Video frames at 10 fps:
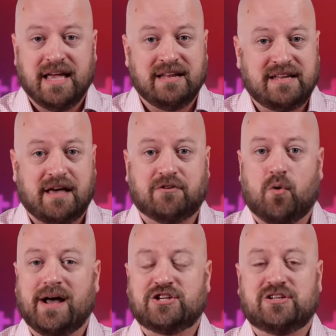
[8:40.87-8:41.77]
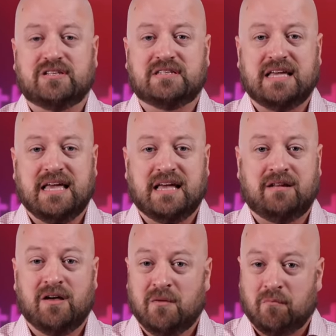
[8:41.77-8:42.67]
in Dev Questions,
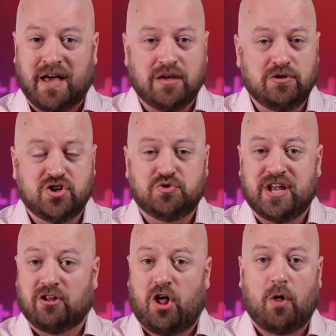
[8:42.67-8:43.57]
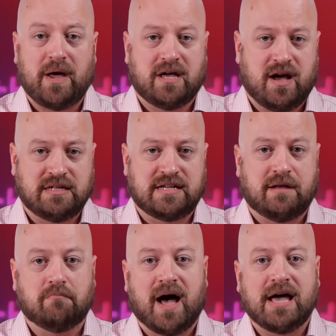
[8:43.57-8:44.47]
in my YouTube channel, all my
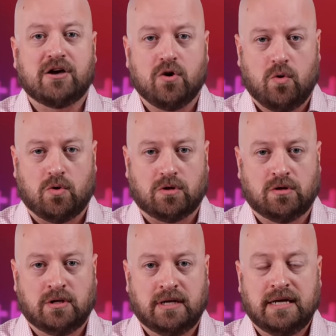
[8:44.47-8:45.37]
content, my goal